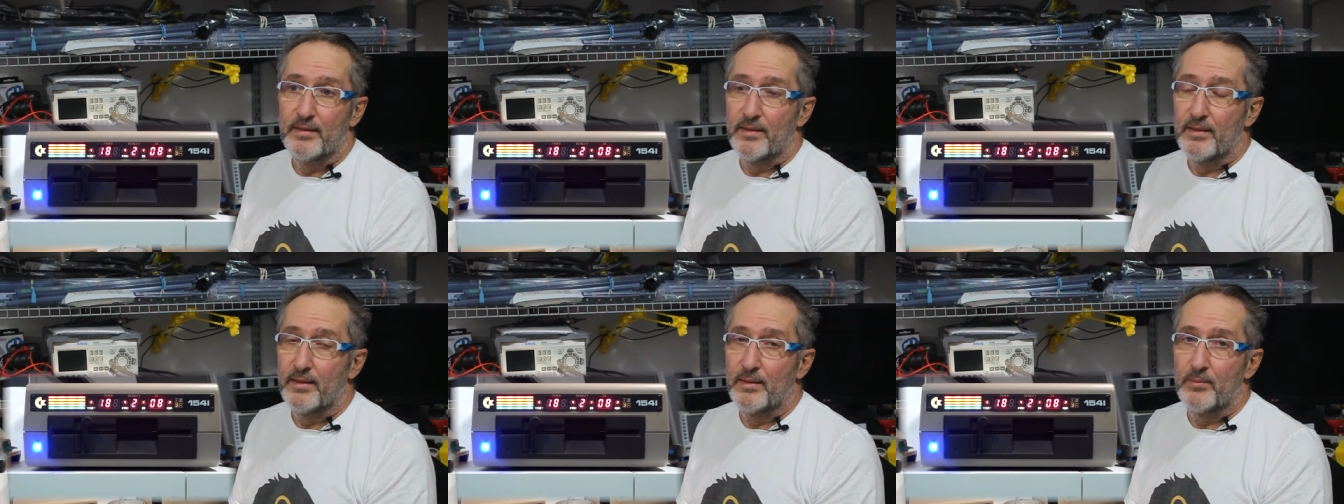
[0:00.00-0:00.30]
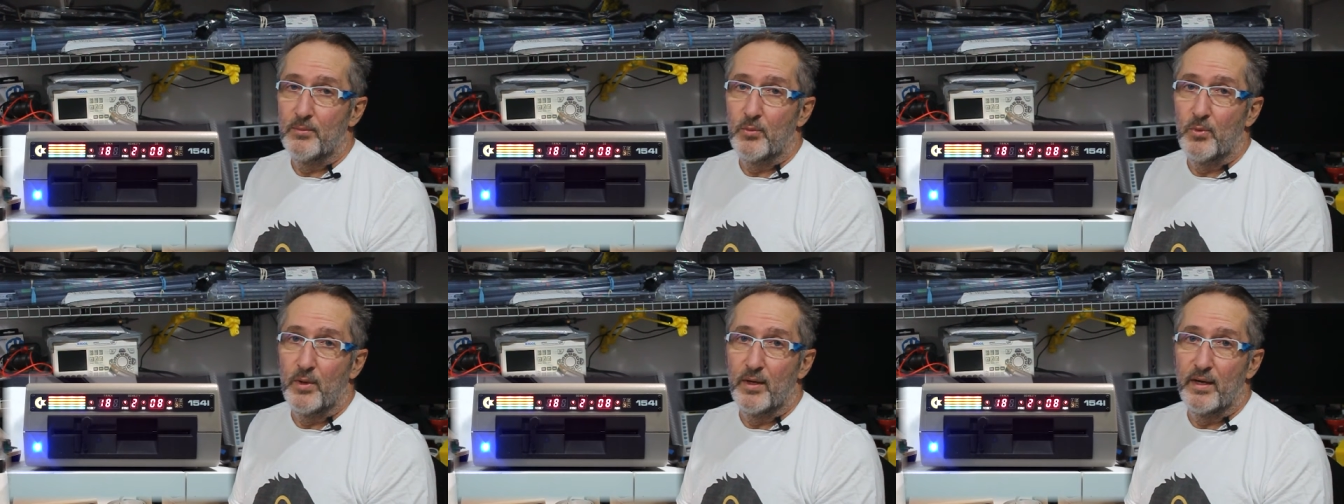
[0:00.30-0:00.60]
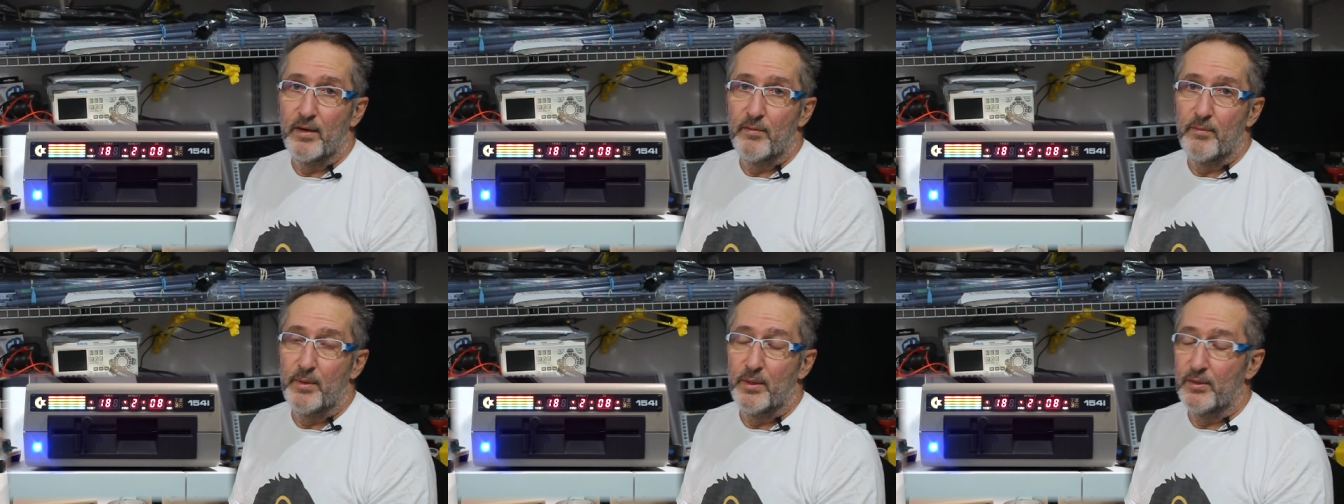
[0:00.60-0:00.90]

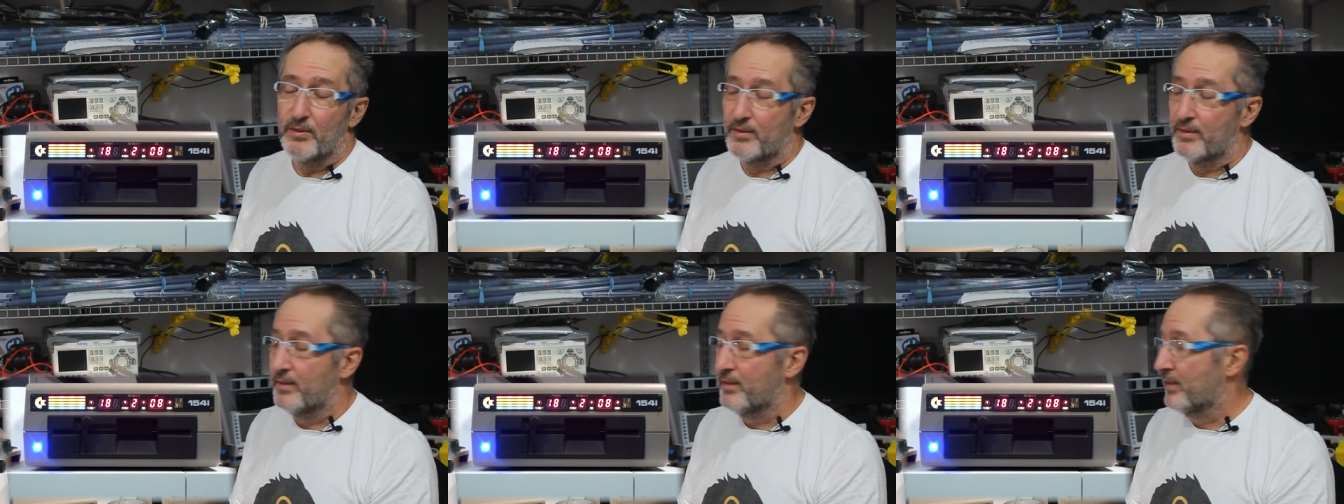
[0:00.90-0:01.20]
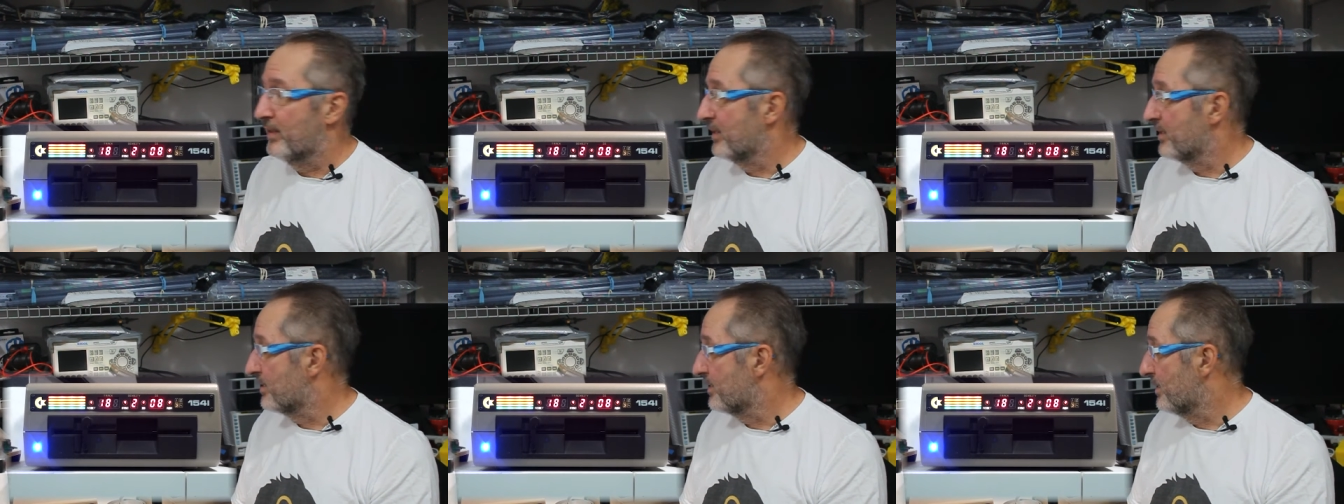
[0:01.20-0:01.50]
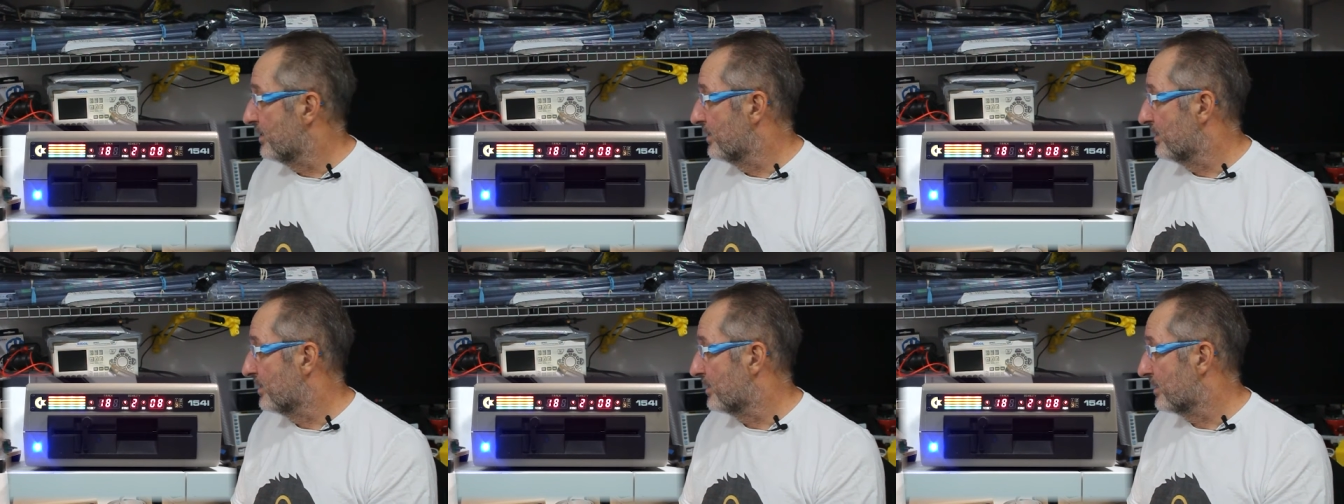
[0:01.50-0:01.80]
what I built. This
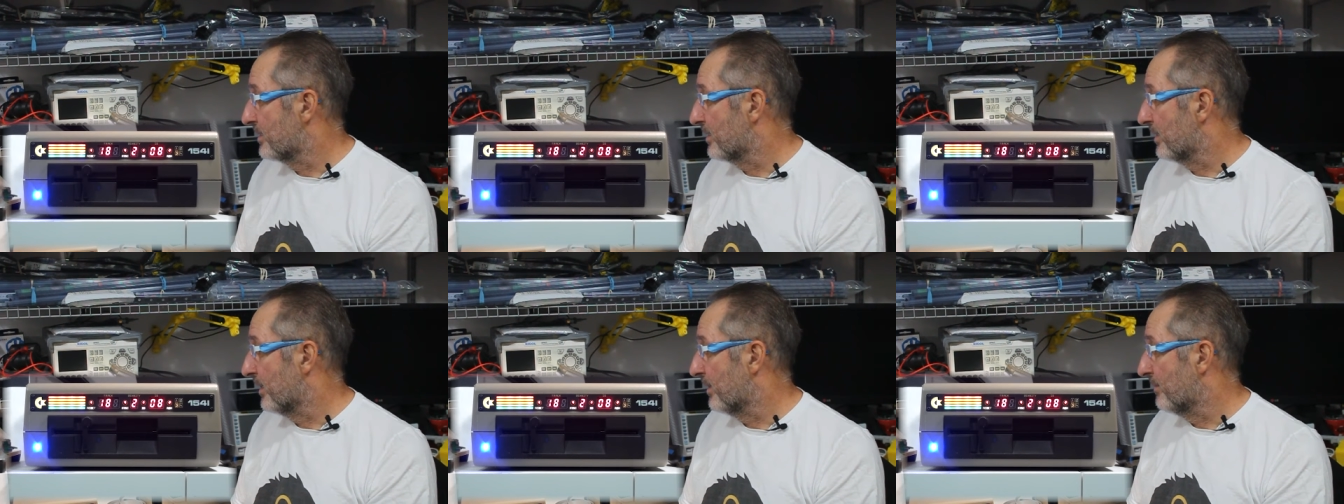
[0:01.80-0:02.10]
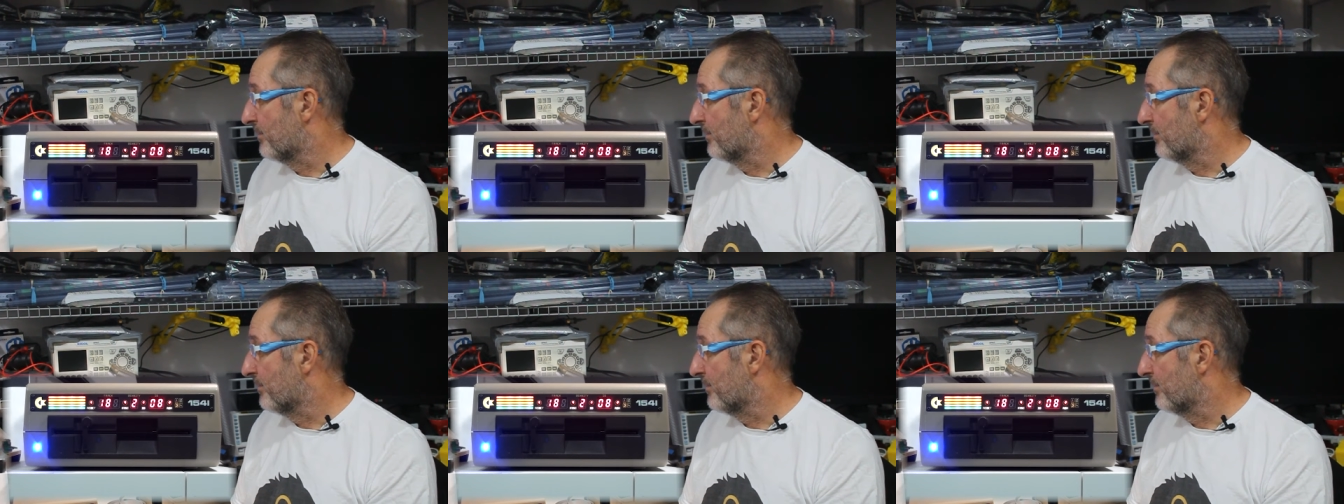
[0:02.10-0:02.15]
is